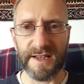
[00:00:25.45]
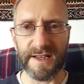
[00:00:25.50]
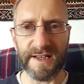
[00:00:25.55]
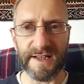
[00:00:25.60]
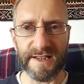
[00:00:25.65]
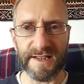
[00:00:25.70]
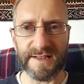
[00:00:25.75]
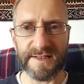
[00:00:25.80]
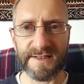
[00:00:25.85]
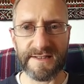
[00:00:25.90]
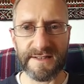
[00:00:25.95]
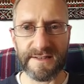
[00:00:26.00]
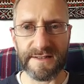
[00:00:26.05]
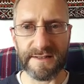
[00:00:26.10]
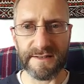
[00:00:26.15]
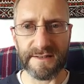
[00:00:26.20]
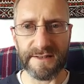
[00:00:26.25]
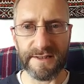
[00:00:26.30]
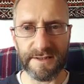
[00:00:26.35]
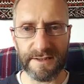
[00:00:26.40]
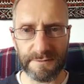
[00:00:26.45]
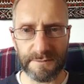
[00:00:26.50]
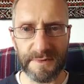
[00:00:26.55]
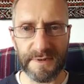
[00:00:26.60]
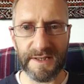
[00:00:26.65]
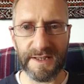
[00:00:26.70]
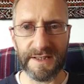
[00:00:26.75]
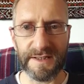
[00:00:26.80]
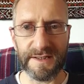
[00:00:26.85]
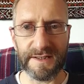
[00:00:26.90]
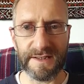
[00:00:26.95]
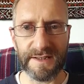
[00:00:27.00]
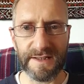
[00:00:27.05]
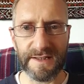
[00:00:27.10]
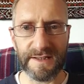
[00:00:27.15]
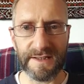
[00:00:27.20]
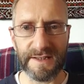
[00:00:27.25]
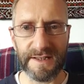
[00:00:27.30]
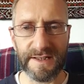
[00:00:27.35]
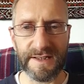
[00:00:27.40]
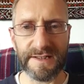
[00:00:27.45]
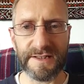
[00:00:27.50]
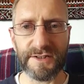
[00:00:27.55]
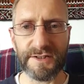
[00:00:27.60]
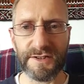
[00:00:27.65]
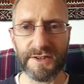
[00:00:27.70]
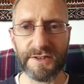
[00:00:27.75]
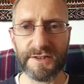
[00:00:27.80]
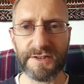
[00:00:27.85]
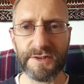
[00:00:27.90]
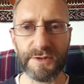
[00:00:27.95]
is that in addition